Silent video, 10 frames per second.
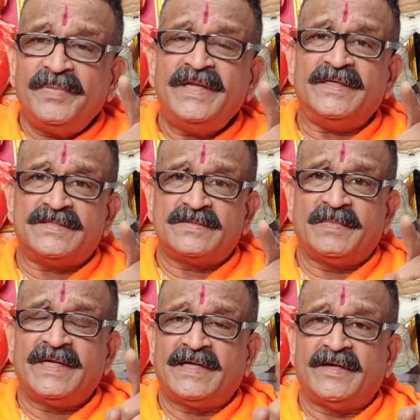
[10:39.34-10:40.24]
Please
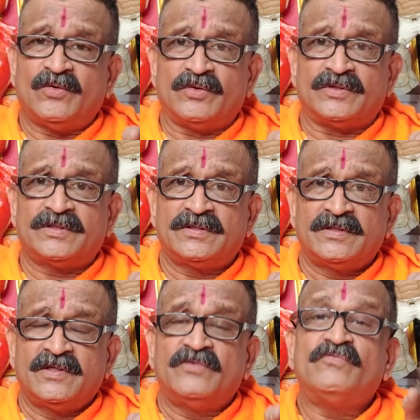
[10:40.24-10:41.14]
make a note.
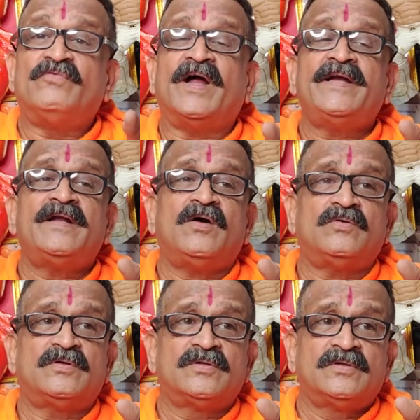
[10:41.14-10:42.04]
Find
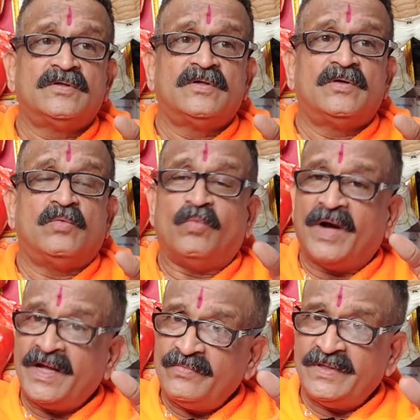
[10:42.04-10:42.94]
out
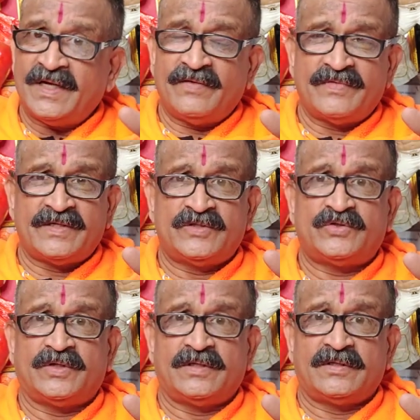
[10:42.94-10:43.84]
why we have a
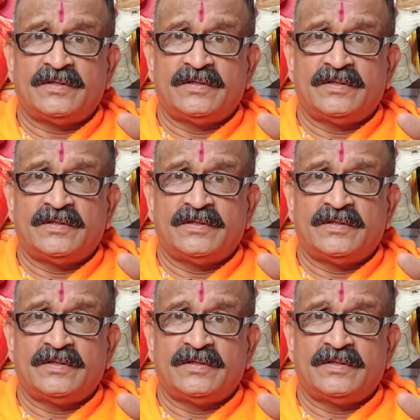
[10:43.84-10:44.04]
ritual.